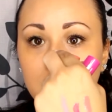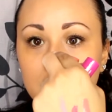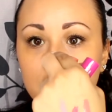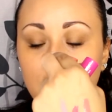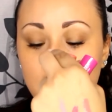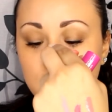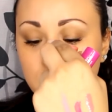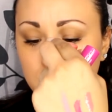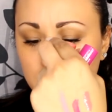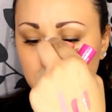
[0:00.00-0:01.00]
There's
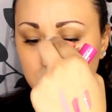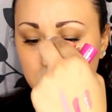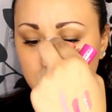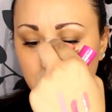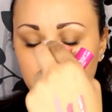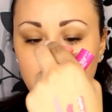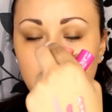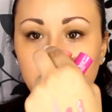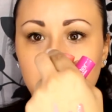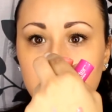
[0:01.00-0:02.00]
Razzle, no,
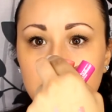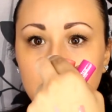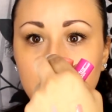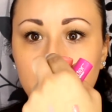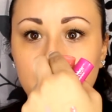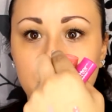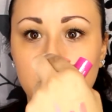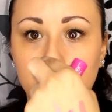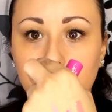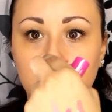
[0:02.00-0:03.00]
Cotton Candy
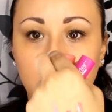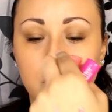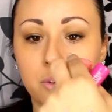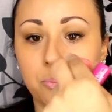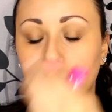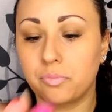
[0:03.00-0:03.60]
right there.